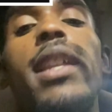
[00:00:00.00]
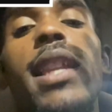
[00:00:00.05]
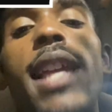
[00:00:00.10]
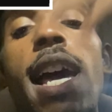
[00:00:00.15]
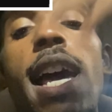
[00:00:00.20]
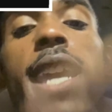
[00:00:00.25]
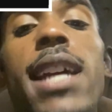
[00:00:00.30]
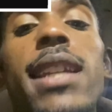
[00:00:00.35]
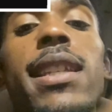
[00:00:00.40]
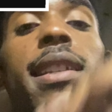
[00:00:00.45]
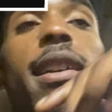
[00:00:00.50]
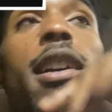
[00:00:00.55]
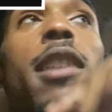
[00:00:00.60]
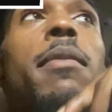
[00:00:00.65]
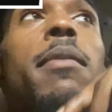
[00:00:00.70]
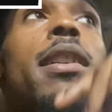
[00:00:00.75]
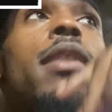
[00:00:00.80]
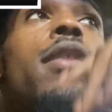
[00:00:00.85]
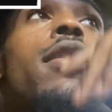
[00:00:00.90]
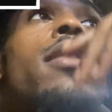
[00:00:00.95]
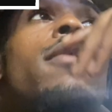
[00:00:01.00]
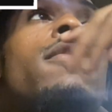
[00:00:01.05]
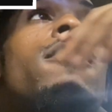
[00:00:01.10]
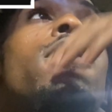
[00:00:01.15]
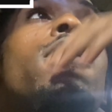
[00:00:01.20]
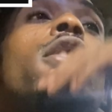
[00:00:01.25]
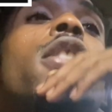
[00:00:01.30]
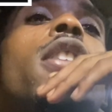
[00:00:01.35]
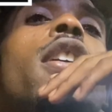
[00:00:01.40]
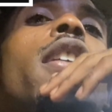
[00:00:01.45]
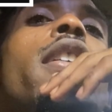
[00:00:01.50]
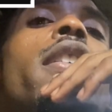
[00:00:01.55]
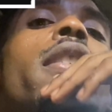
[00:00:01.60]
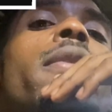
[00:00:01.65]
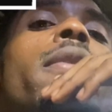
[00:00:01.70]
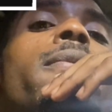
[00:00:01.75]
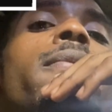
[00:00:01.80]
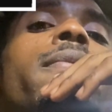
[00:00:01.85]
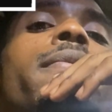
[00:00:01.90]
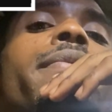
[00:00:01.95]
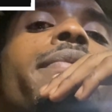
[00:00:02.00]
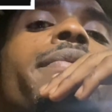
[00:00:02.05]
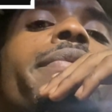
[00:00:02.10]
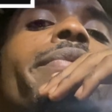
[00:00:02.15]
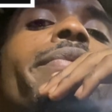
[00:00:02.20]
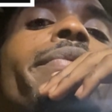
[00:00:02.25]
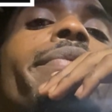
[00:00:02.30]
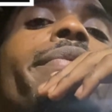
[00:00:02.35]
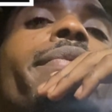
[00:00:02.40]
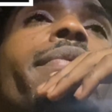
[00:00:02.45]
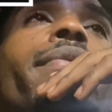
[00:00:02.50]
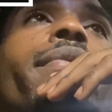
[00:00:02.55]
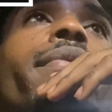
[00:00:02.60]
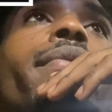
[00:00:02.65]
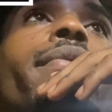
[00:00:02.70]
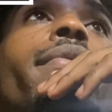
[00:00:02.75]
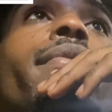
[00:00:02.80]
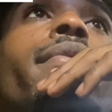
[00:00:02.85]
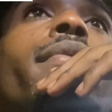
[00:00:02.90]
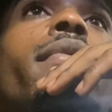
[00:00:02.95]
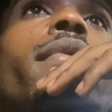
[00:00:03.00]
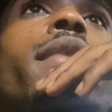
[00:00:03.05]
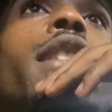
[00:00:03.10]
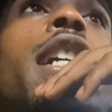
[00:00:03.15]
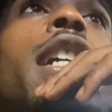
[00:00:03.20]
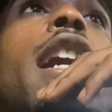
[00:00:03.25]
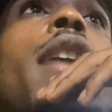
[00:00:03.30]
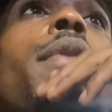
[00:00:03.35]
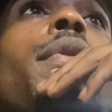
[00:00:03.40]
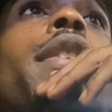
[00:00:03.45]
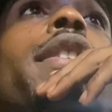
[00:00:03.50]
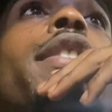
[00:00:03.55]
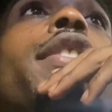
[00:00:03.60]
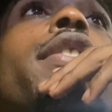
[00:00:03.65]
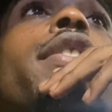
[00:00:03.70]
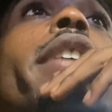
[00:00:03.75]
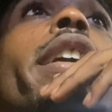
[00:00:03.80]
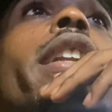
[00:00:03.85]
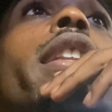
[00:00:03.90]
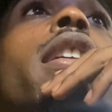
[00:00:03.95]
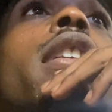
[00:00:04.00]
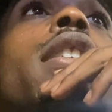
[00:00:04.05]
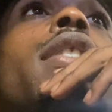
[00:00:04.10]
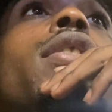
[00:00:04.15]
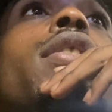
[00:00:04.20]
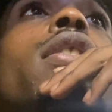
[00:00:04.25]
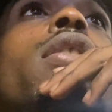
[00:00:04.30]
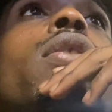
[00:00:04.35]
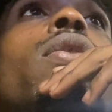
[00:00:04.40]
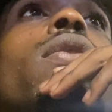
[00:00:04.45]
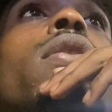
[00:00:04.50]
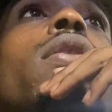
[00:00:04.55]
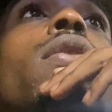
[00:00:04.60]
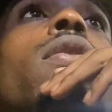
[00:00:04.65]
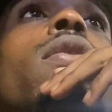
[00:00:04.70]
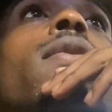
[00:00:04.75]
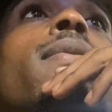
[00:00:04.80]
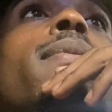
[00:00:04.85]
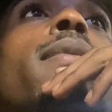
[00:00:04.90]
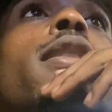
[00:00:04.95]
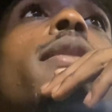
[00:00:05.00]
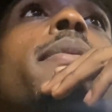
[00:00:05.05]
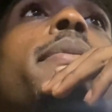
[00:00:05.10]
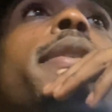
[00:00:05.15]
last time, that shit was just, like, I really just had a lot of shit going on, bro.